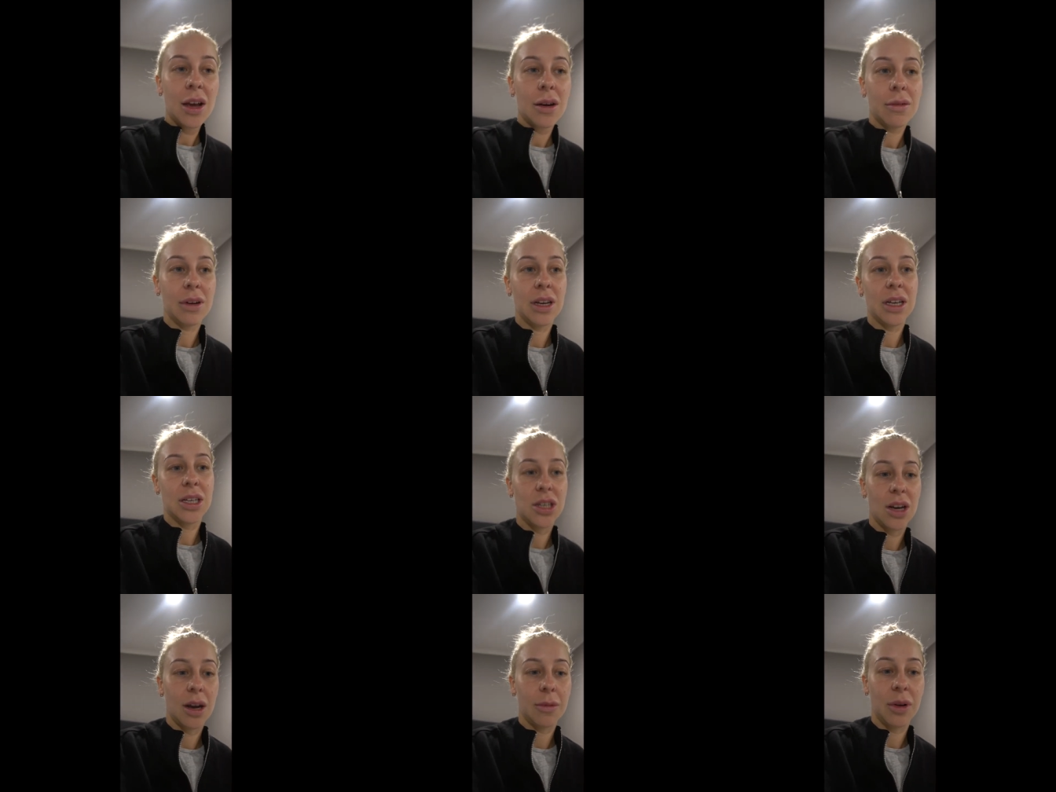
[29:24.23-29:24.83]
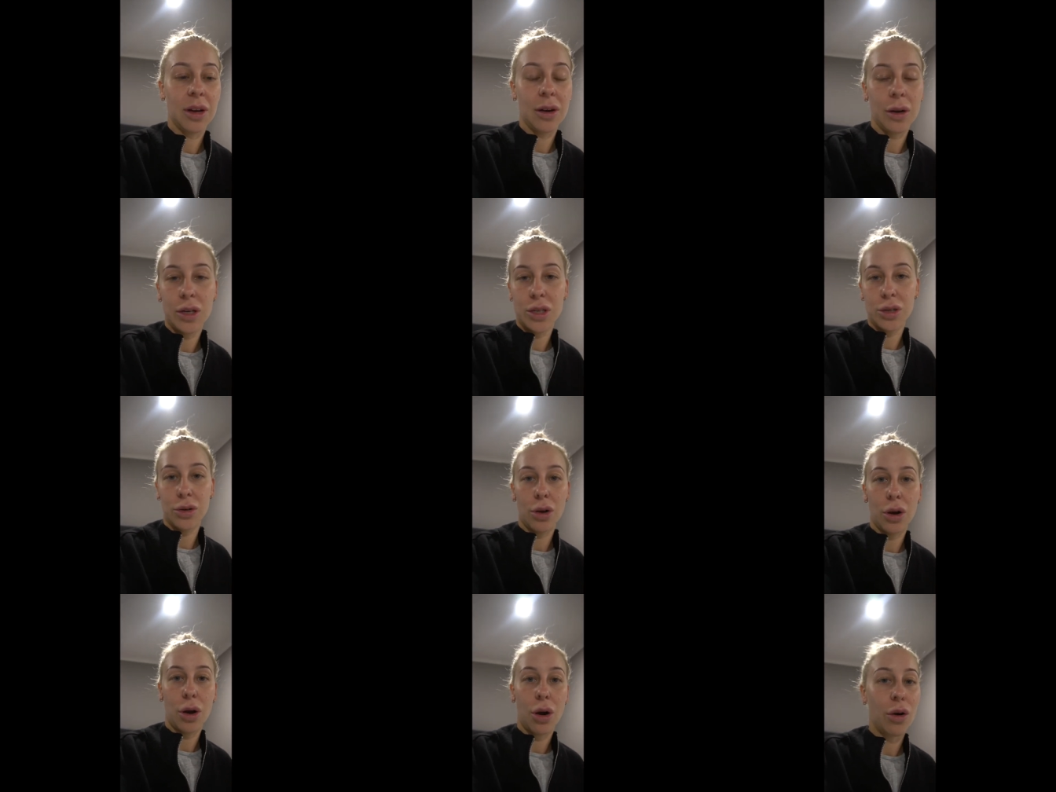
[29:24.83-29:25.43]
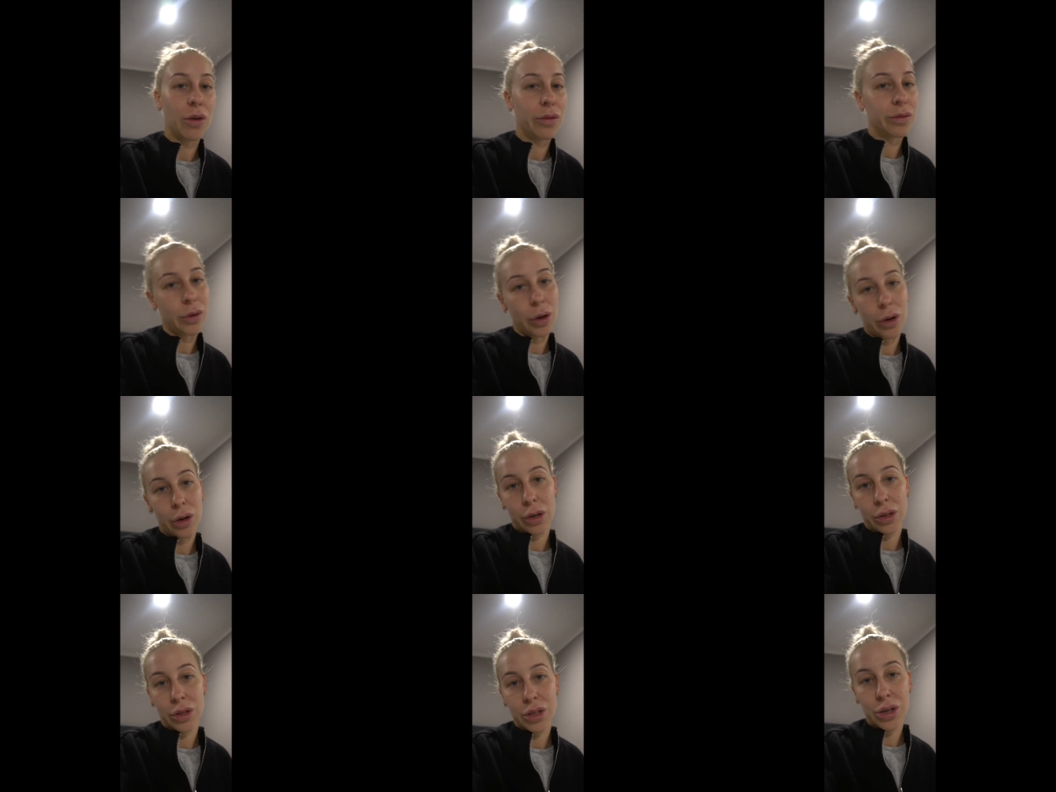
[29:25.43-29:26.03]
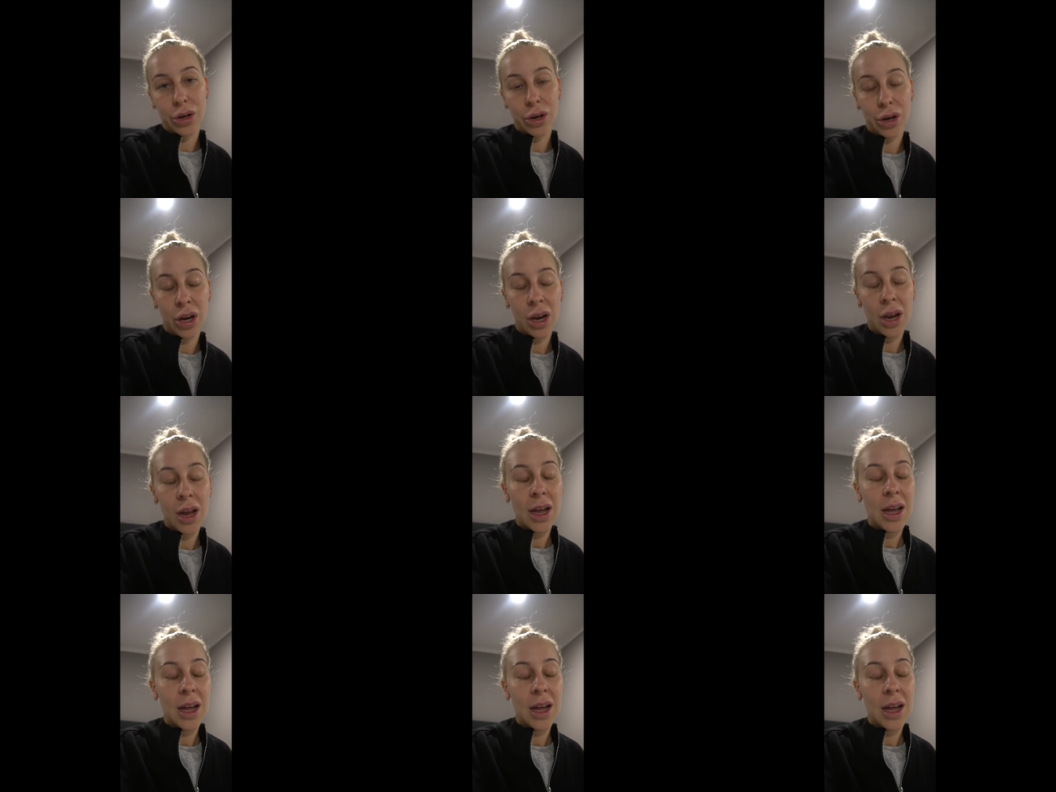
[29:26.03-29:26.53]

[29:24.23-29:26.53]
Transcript: which I'm going to do a whole vlog on too